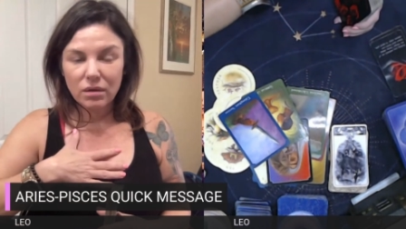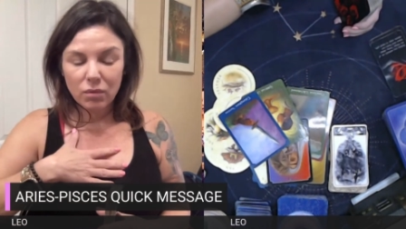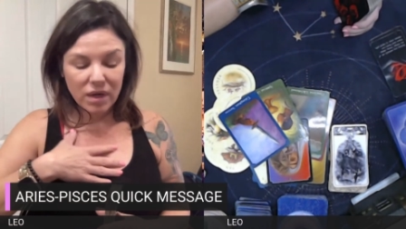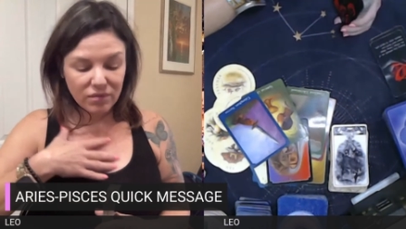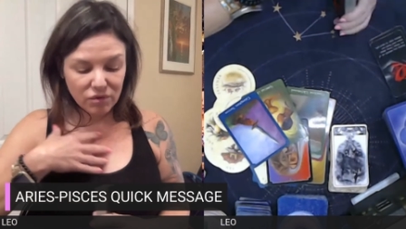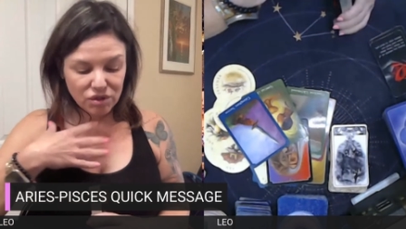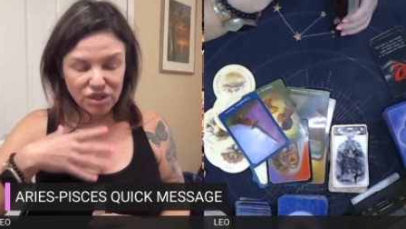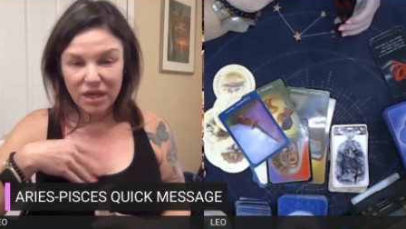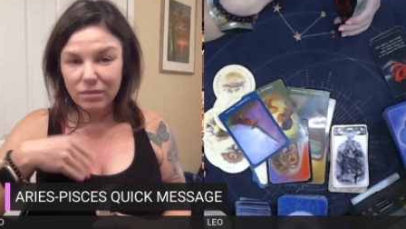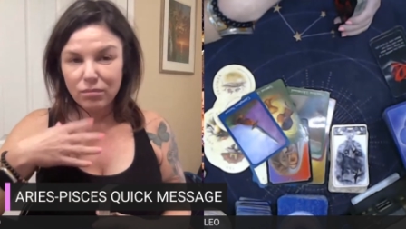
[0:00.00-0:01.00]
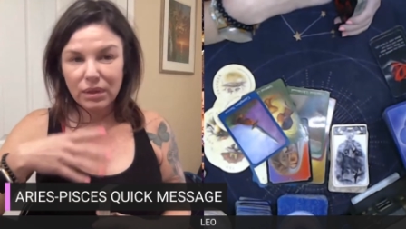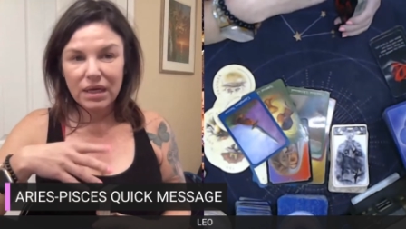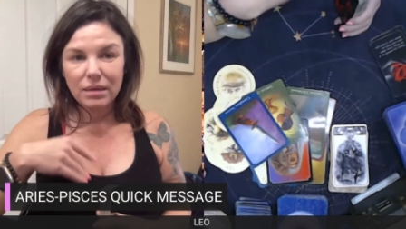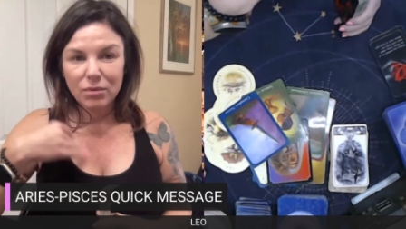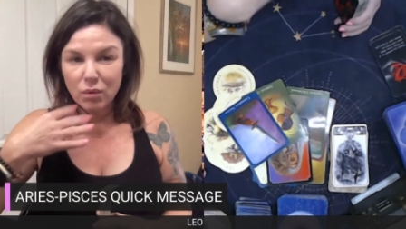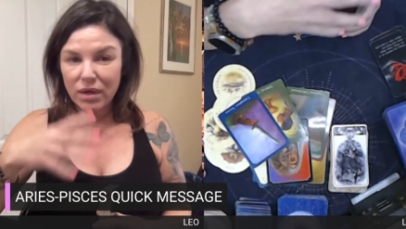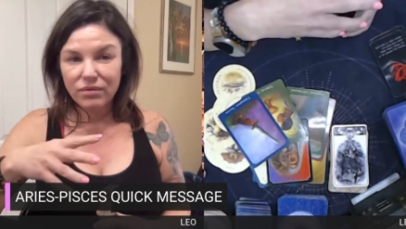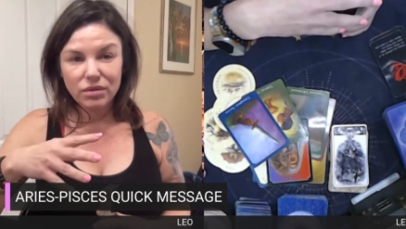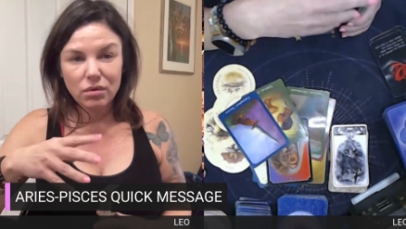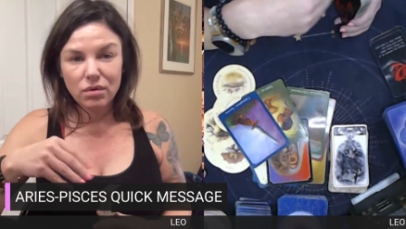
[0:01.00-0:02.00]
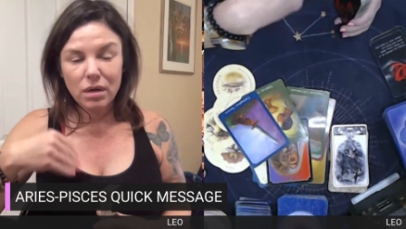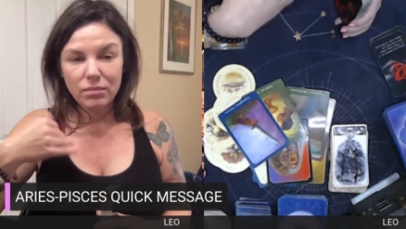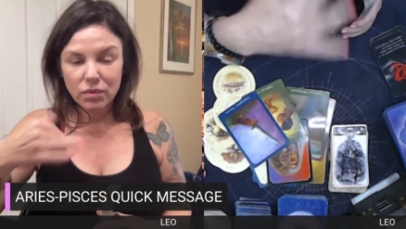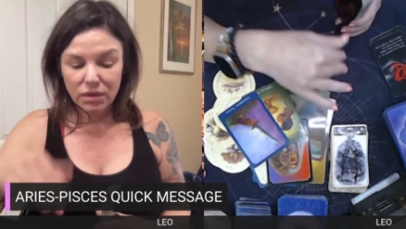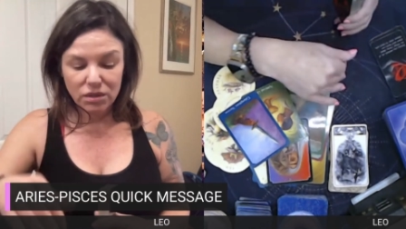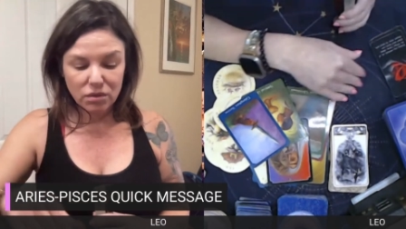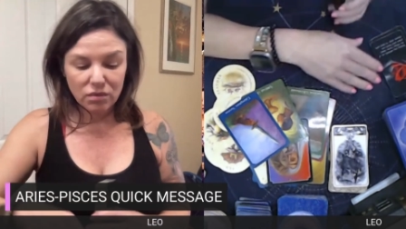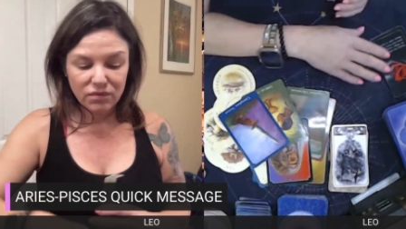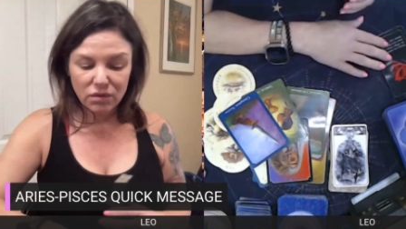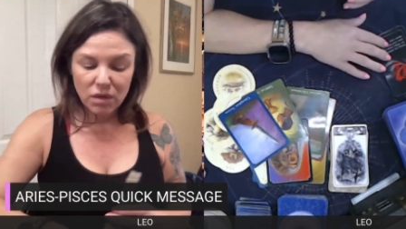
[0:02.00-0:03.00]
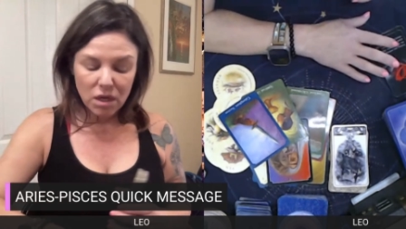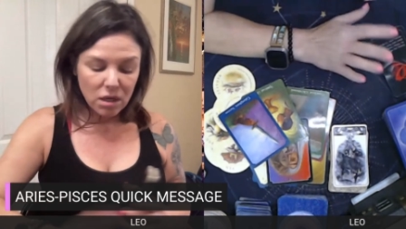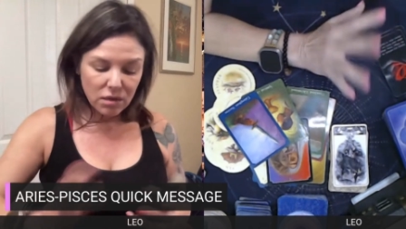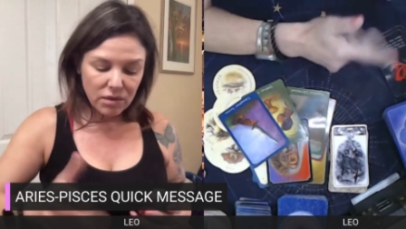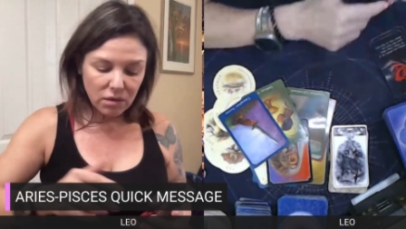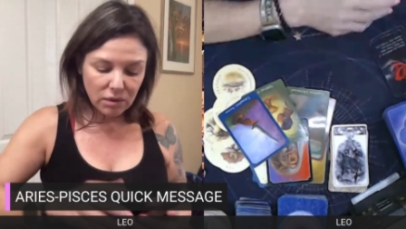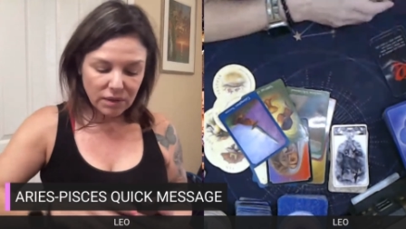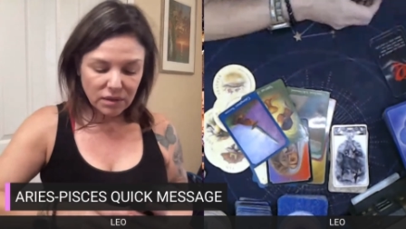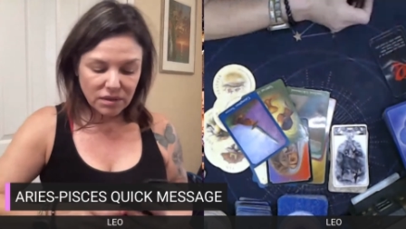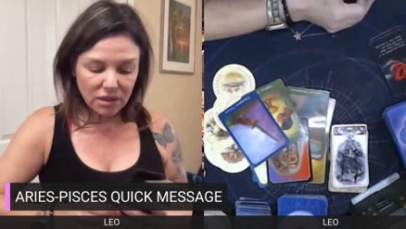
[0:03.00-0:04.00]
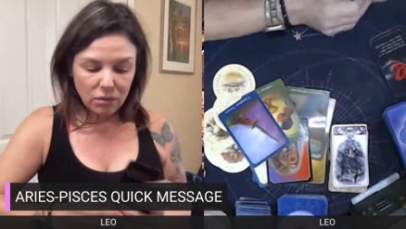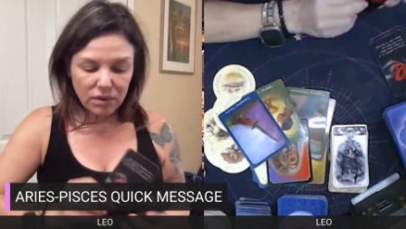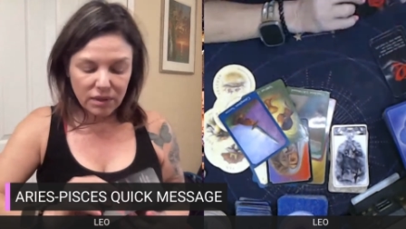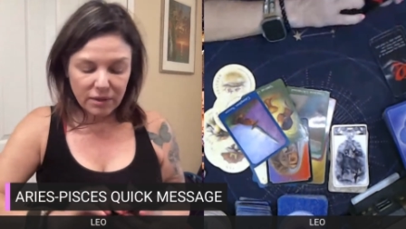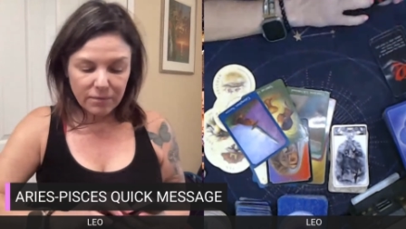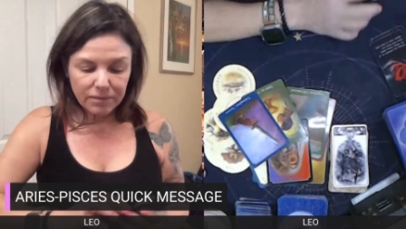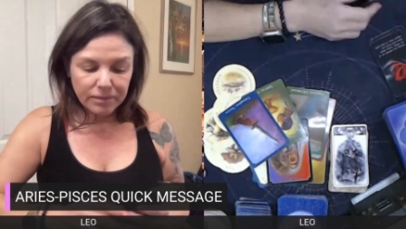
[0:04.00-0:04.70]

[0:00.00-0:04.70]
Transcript: whatever shame, blame, or whatever's going on between the two of you. They don't like to deal with it.